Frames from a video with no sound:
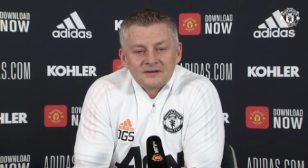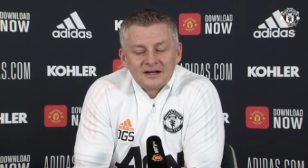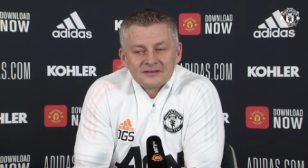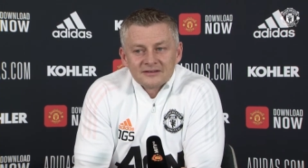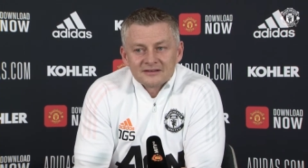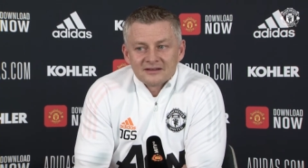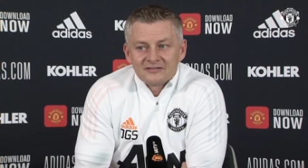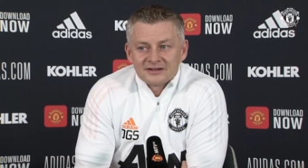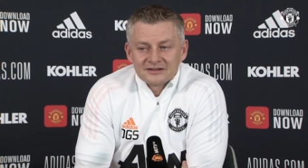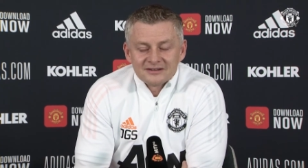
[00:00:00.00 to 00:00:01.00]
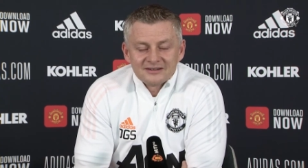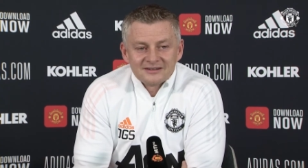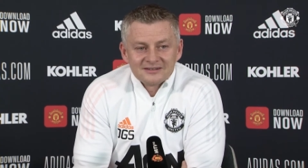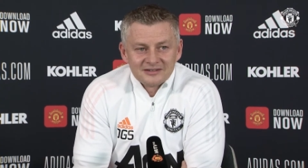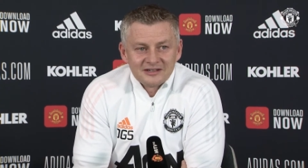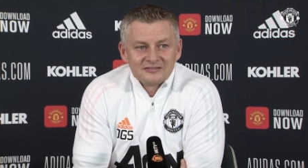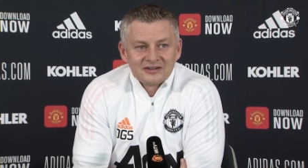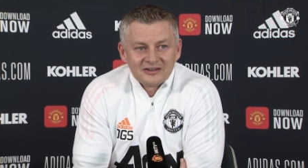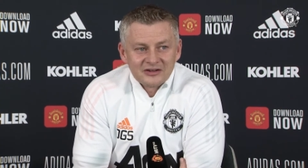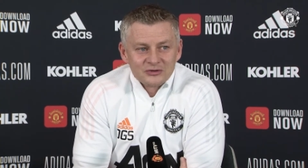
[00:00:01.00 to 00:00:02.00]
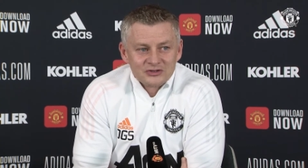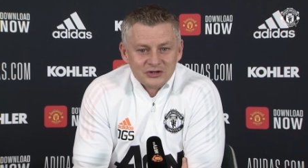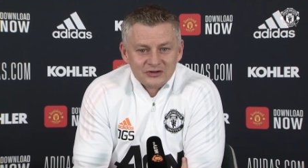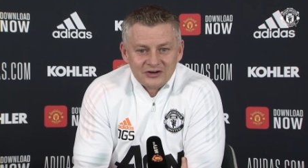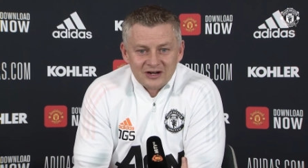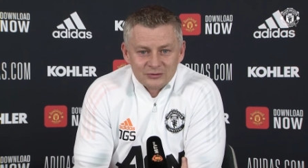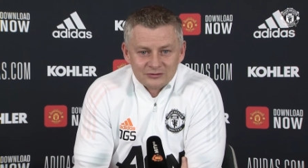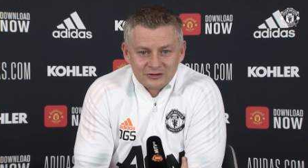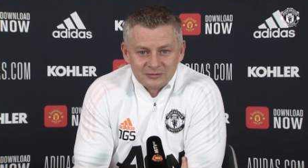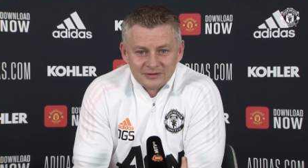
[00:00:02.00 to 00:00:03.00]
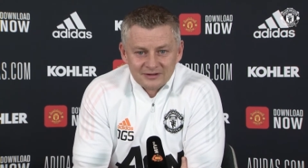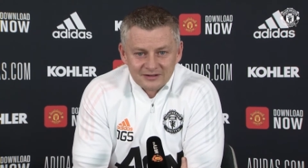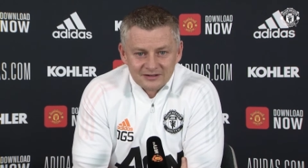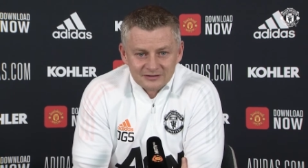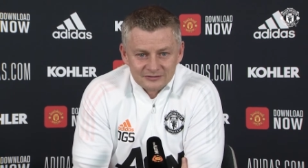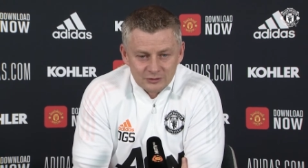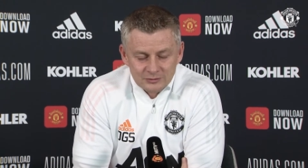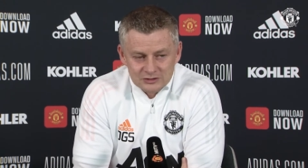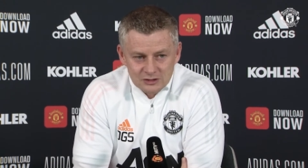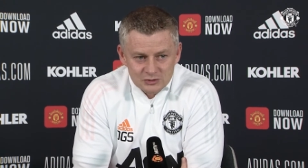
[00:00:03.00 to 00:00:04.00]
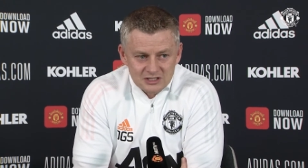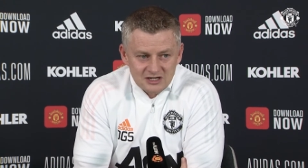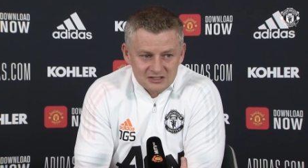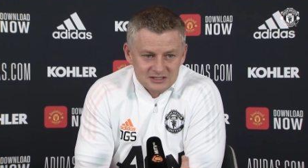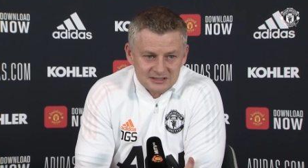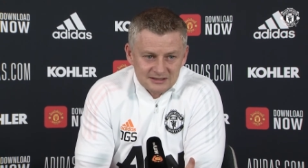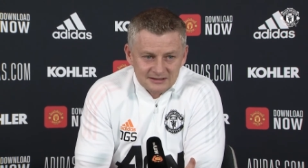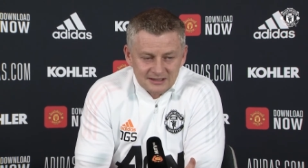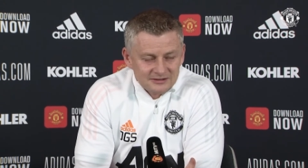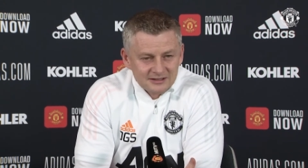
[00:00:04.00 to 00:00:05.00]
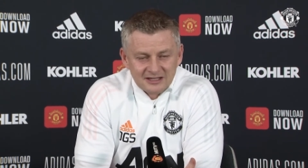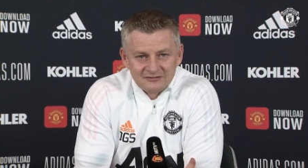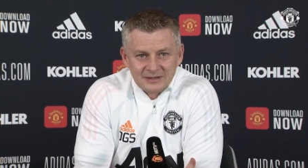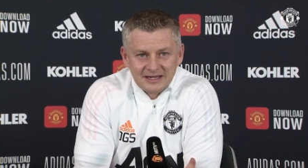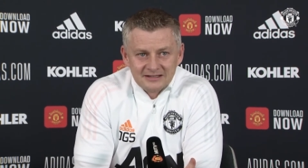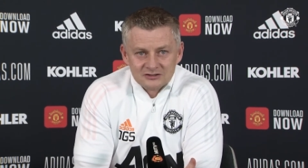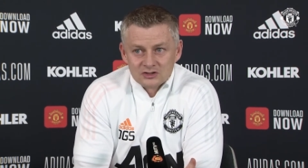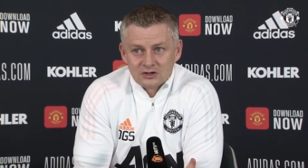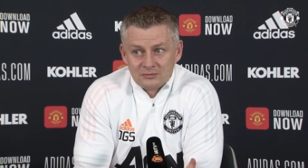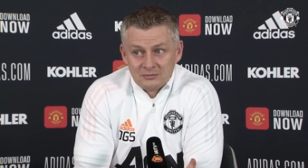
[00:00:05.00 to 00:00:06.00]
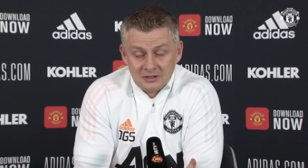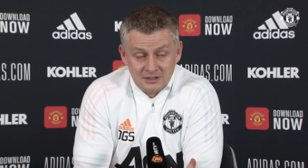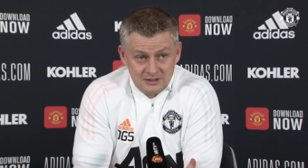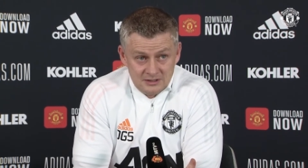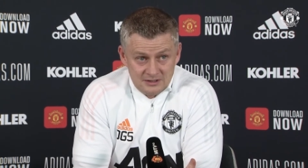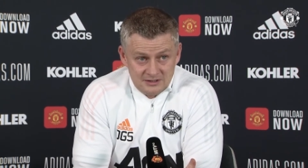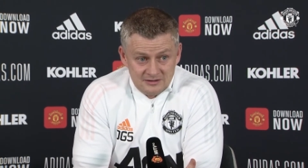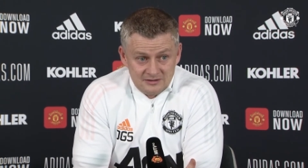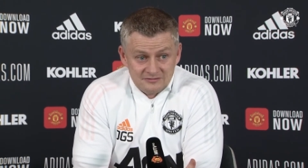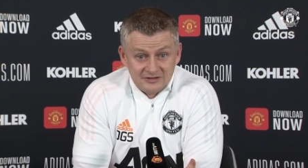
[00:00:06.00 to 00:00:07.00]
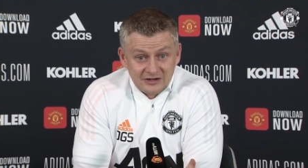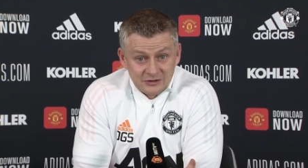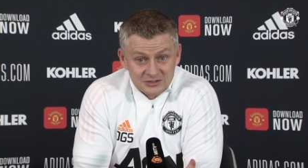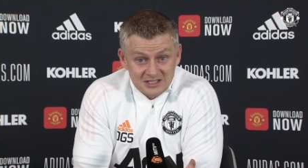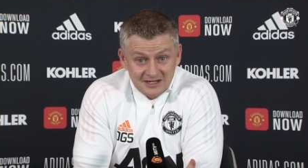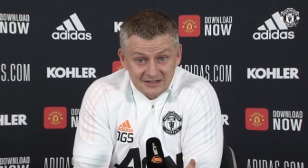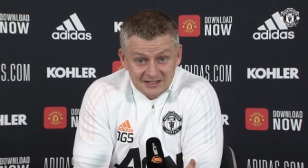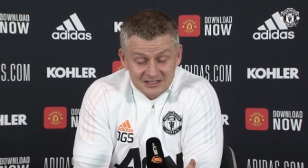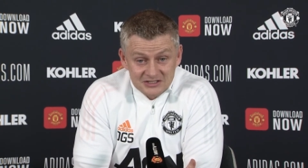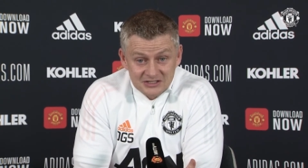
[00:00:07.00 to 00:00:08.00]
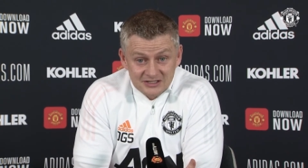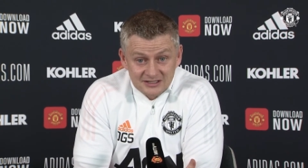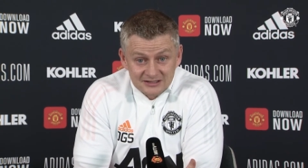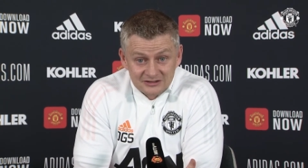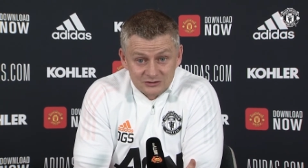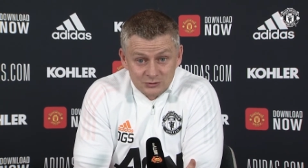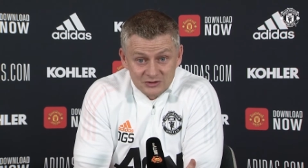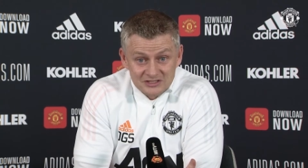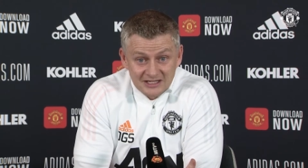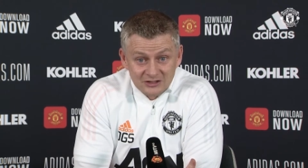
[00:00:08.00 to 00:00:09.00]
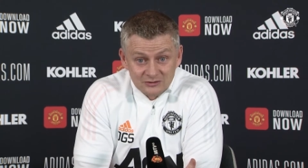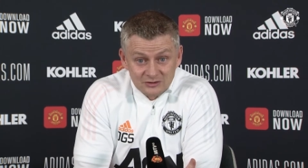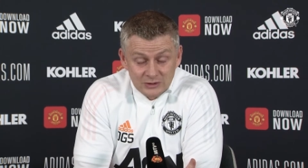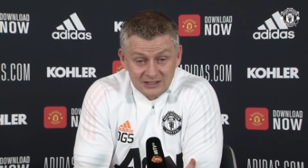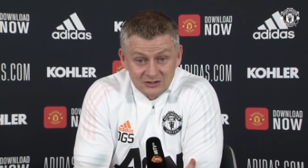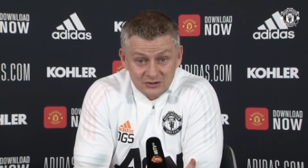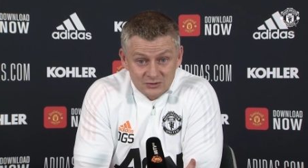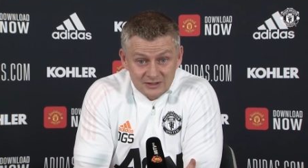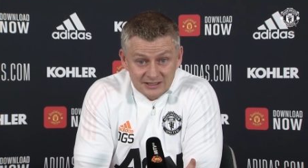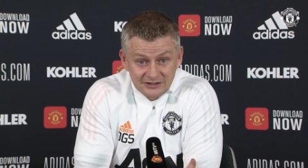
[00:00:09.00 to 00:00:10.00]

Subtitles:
I think they've had a very good turnaround from a slow start. I think they've made some very good signings towards the end of the window.